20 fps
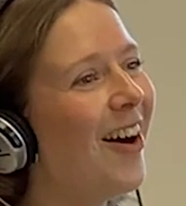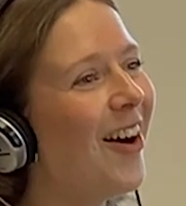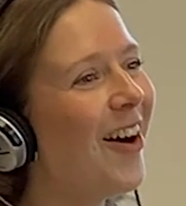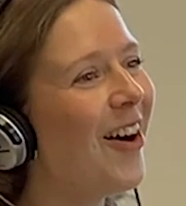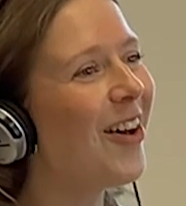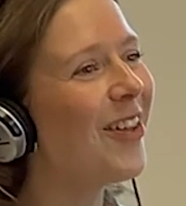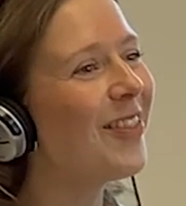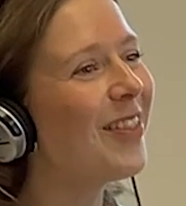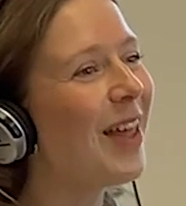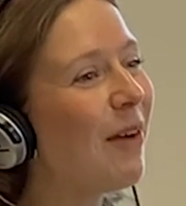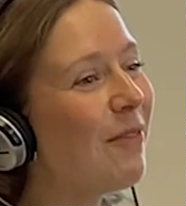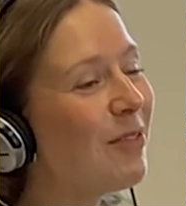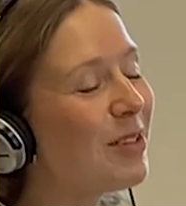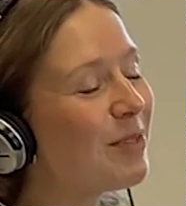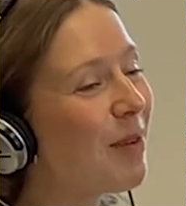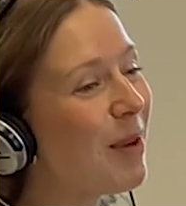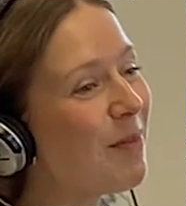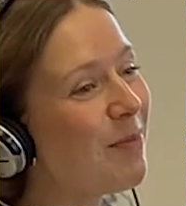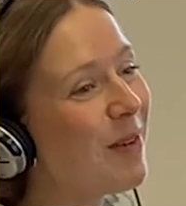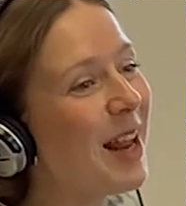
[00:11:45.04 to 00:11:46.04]
that
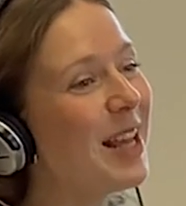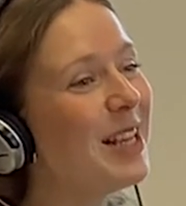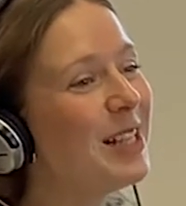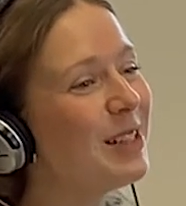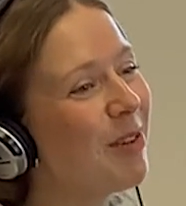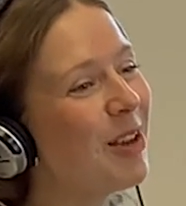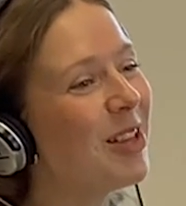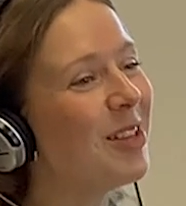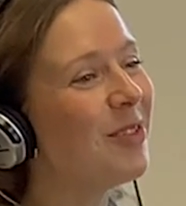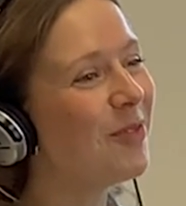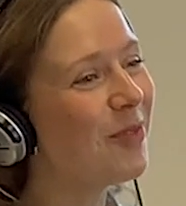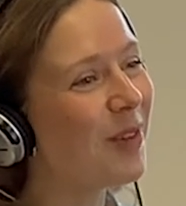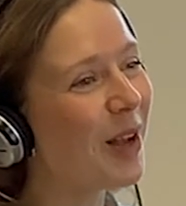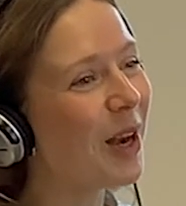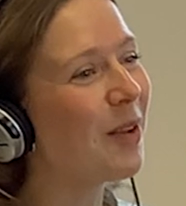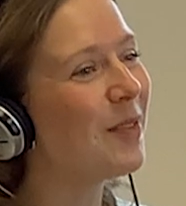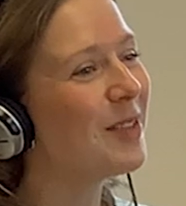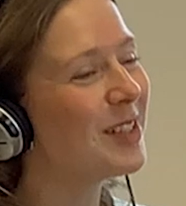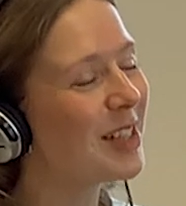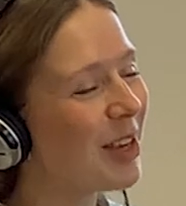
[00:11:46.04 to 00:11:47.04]
was my placement
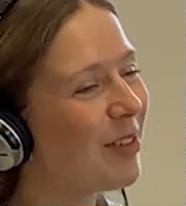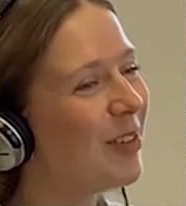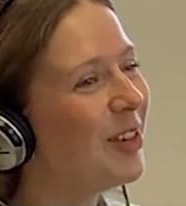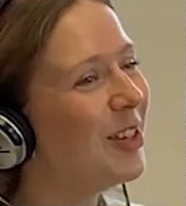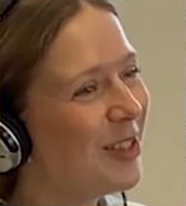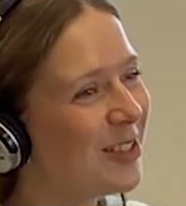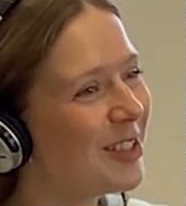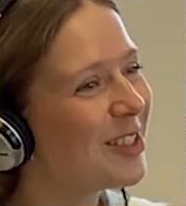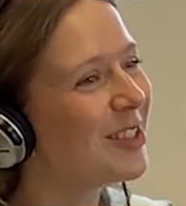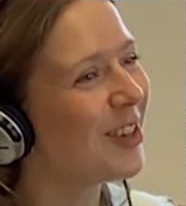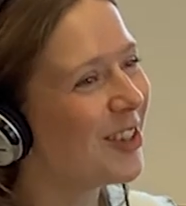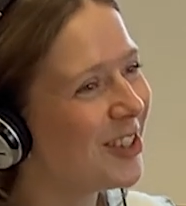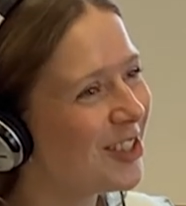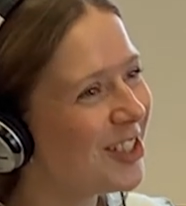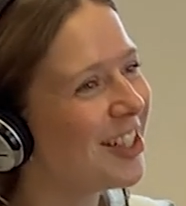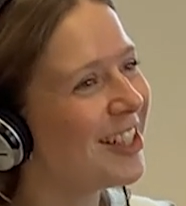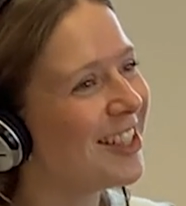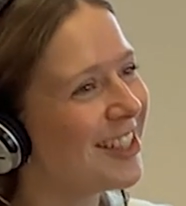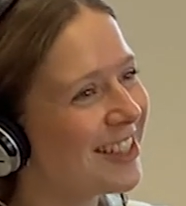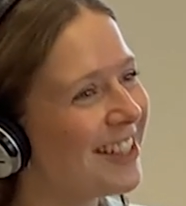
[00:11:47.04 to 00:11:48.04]
while I was here at News
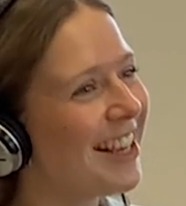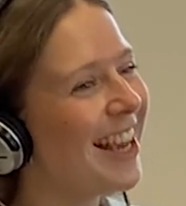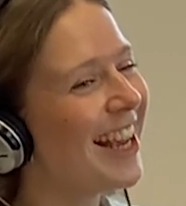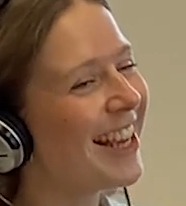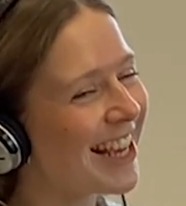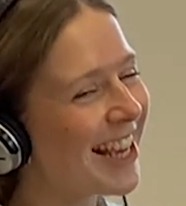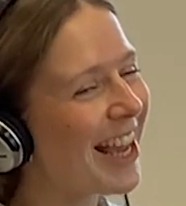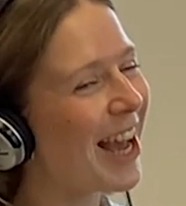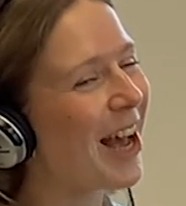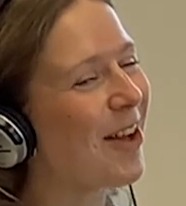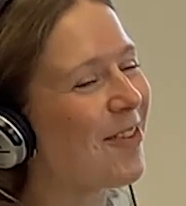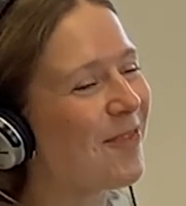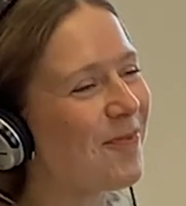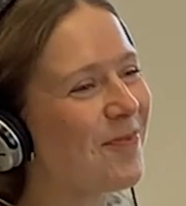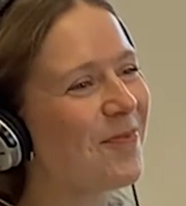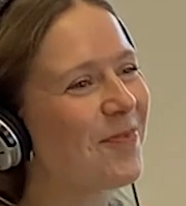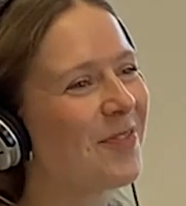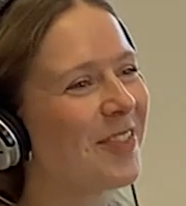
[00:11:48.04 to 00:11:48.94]
Associates. Yeah.